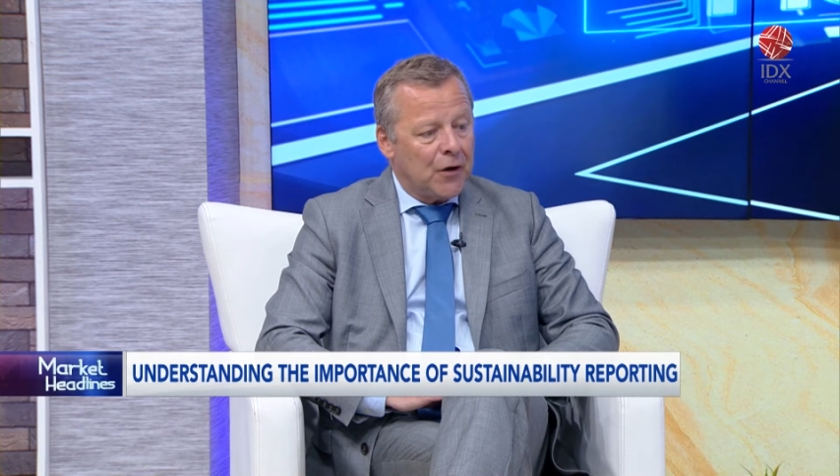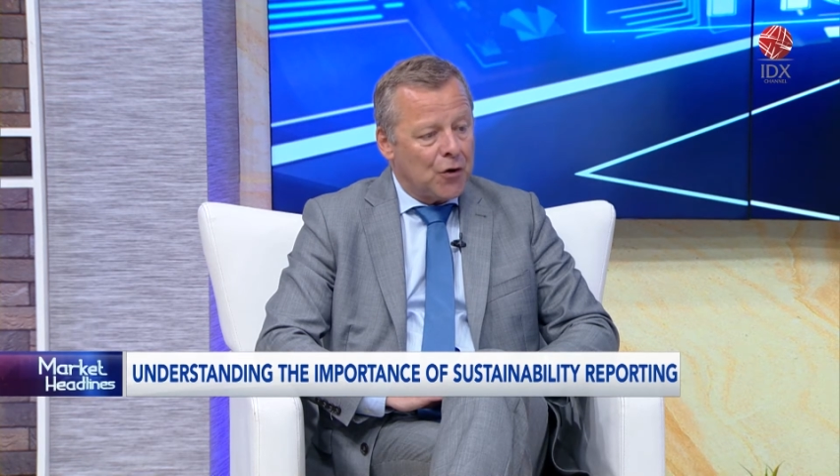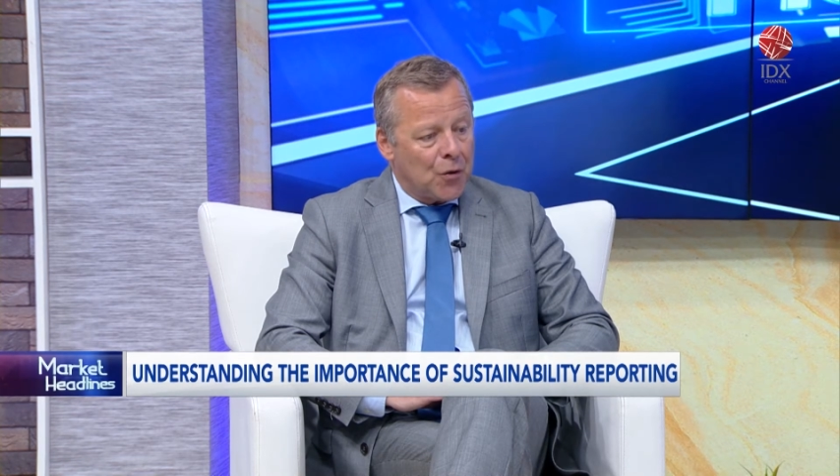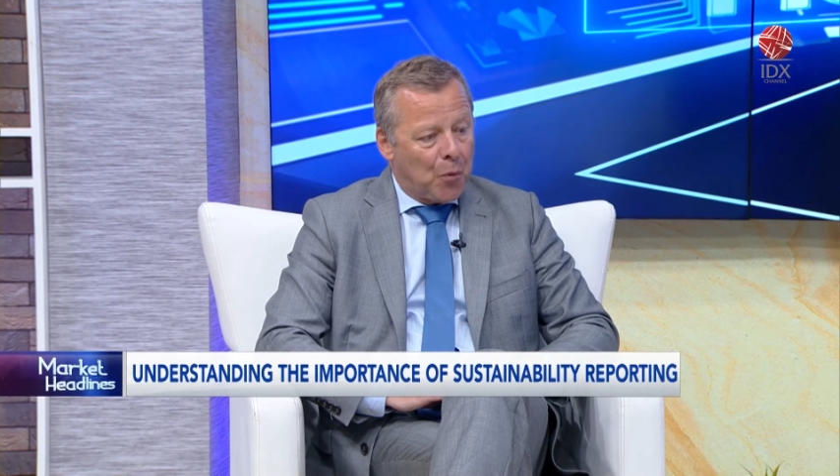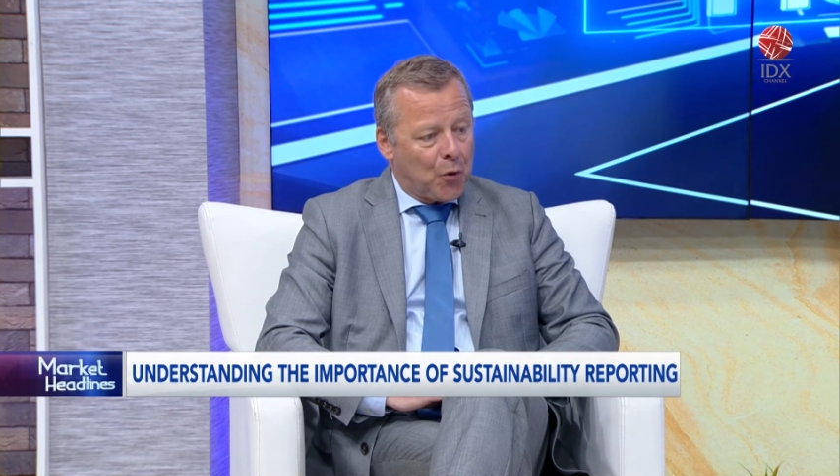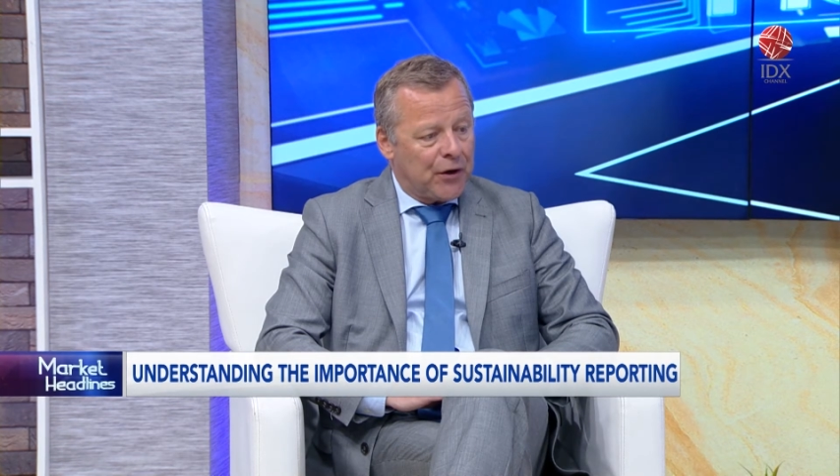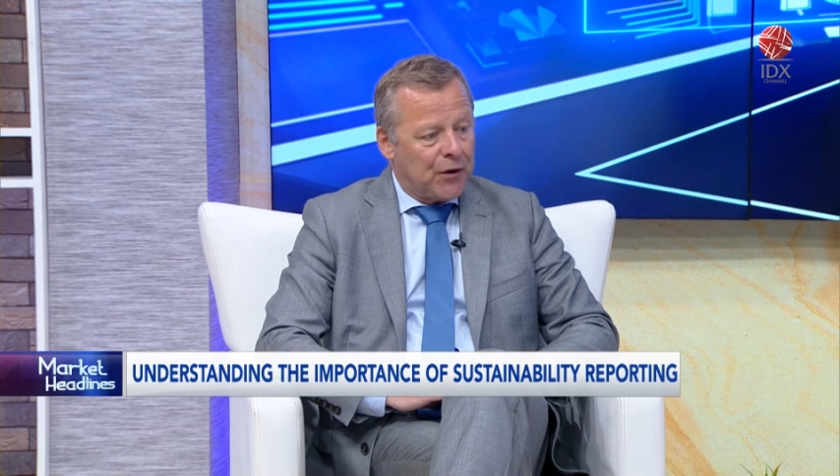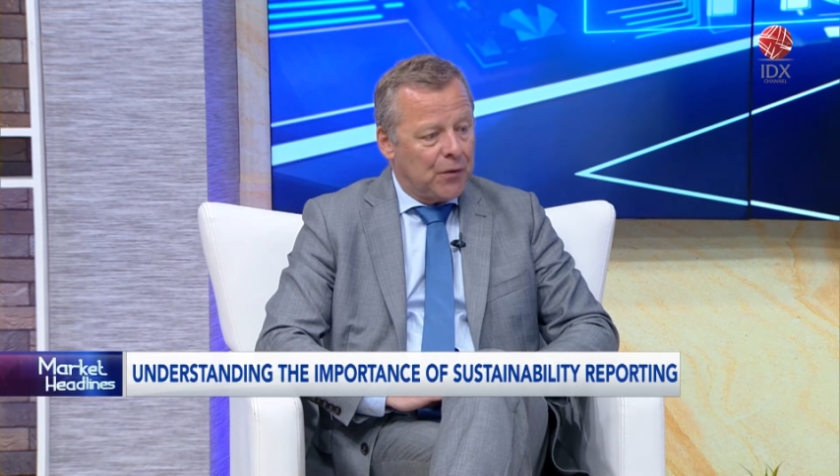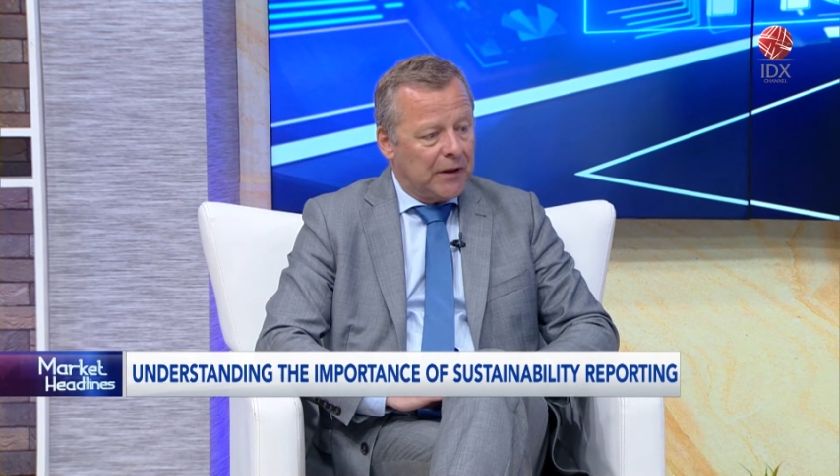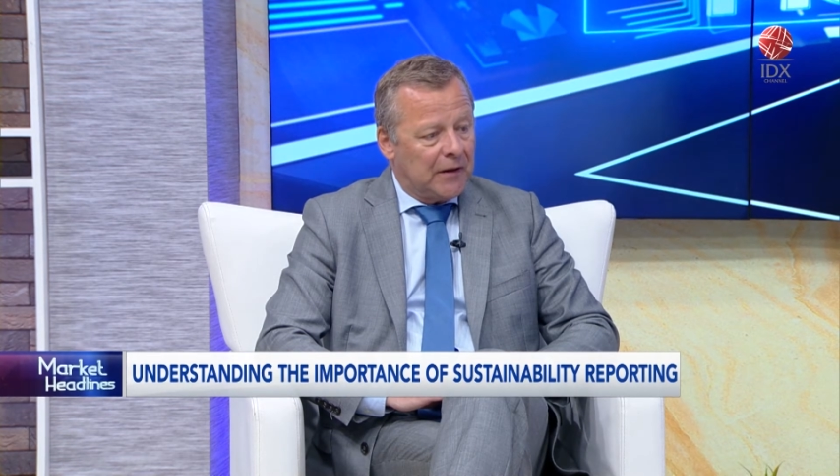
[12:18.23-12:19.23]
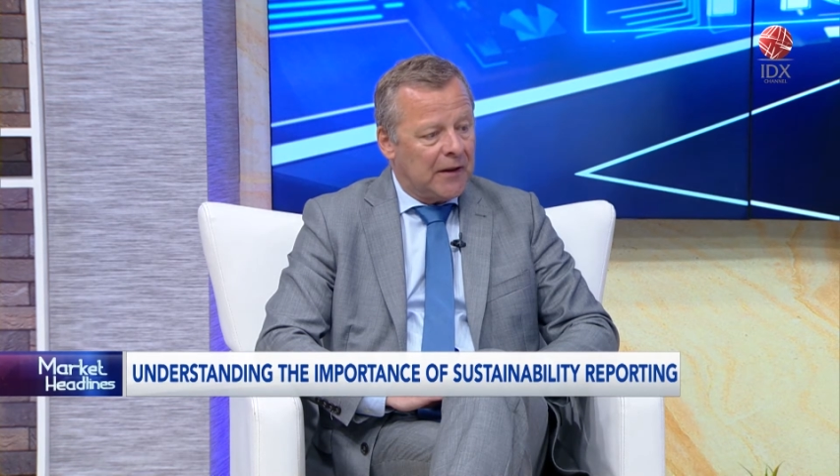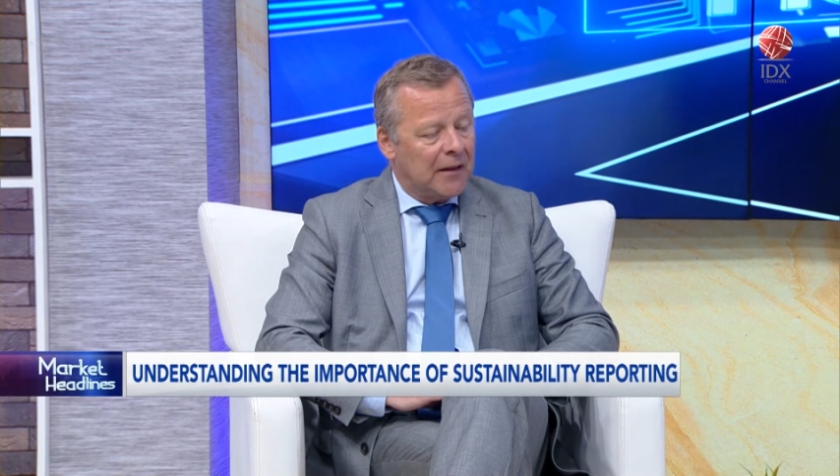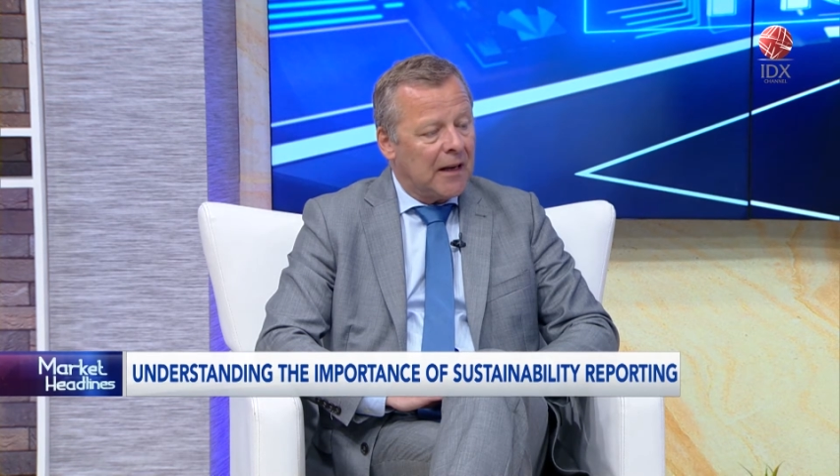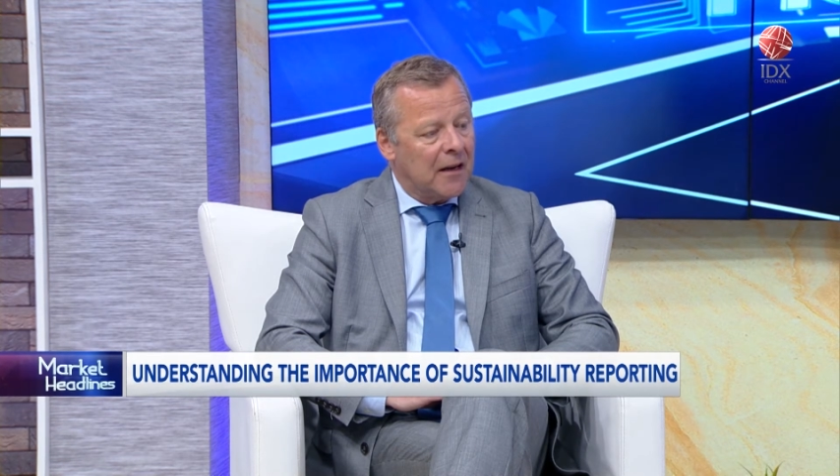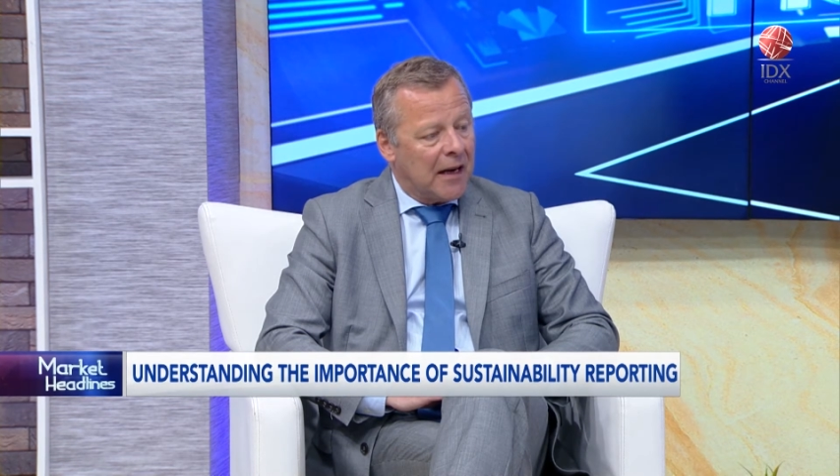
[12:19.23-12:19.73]
support unit
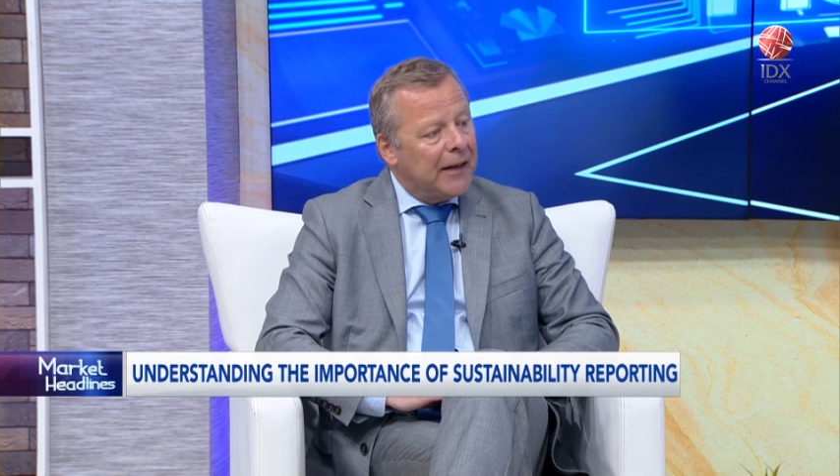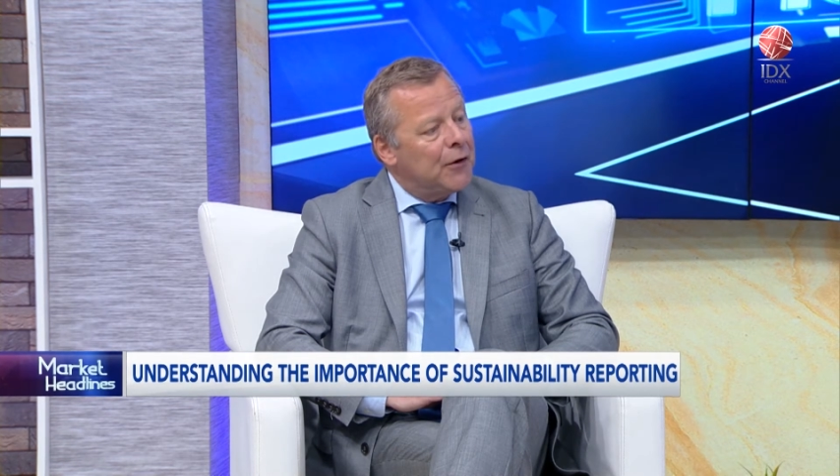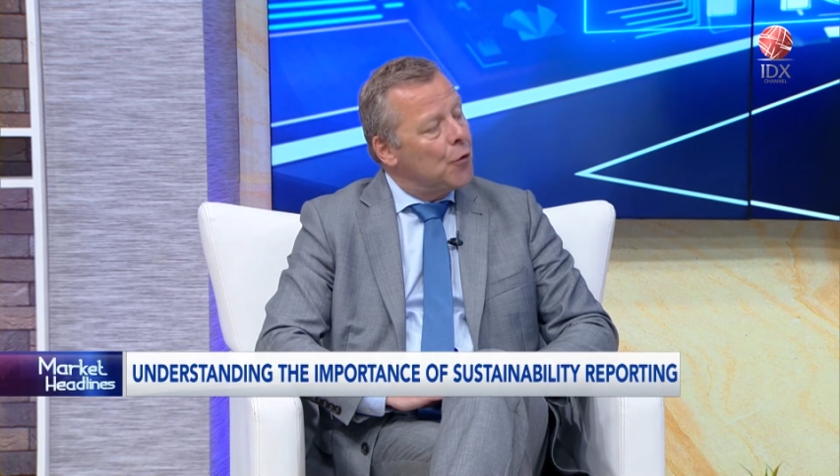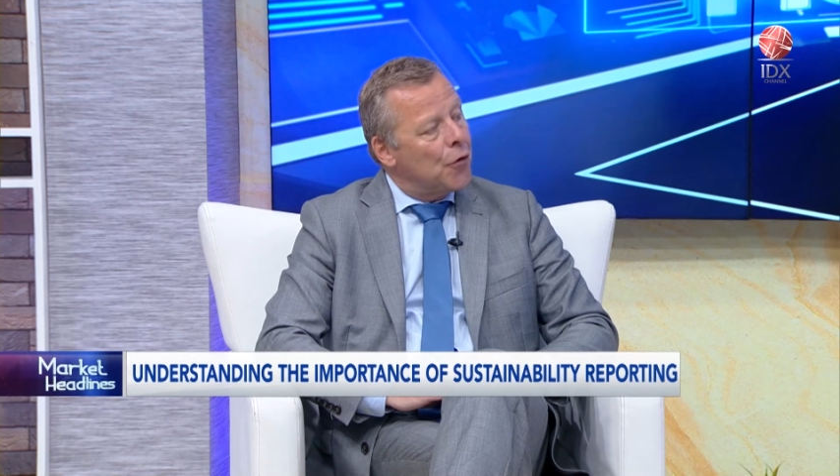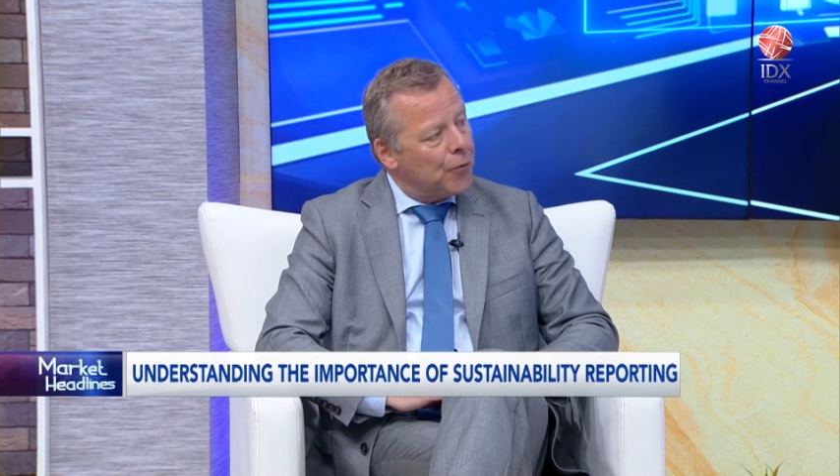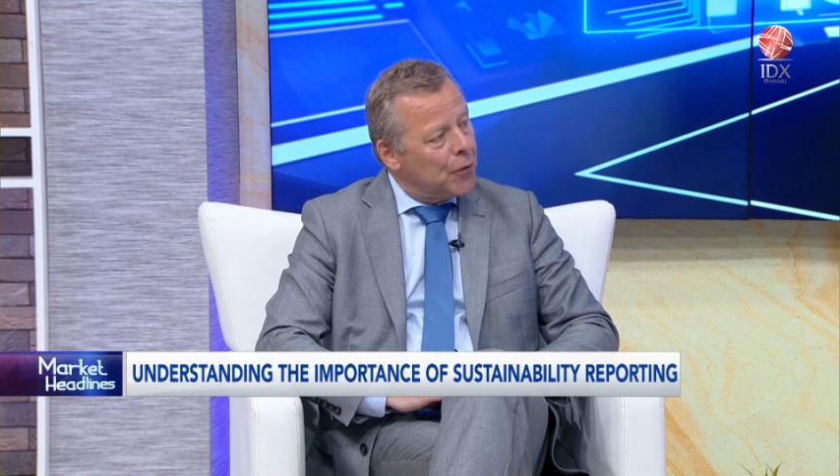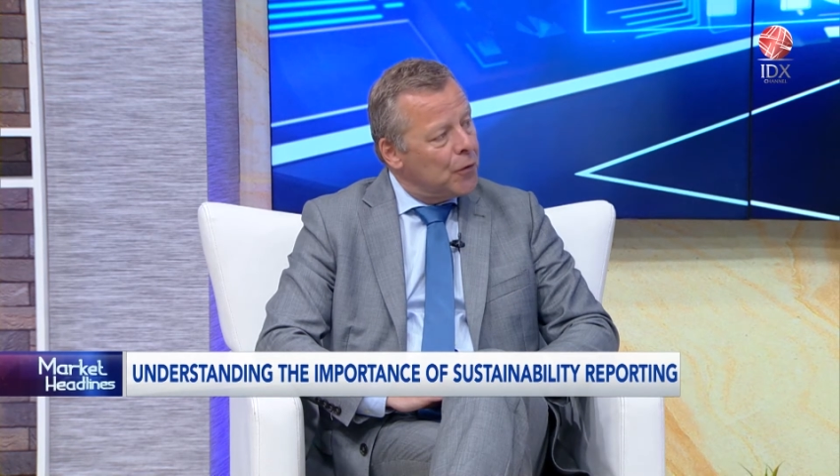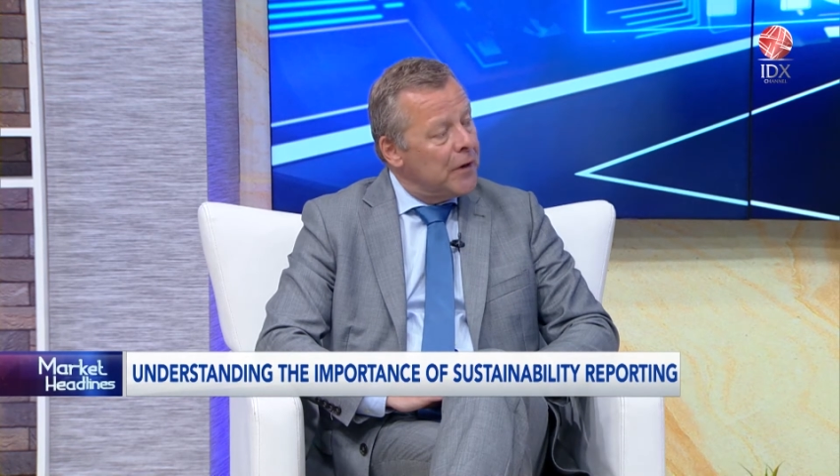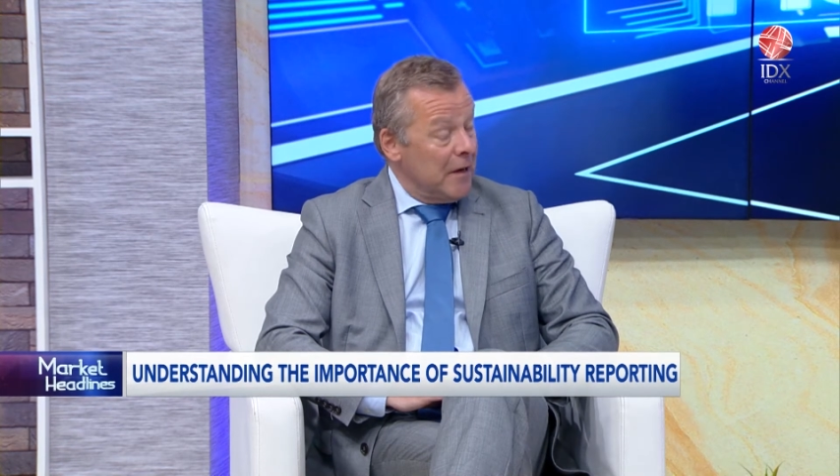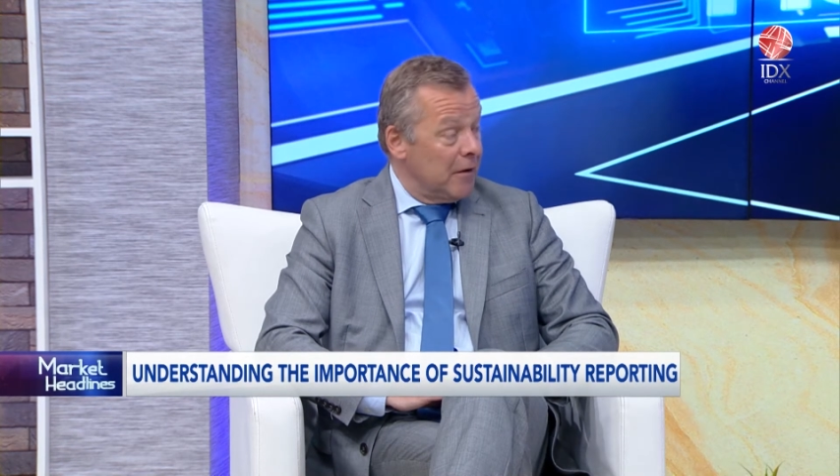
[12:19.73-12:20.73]
that can guide you through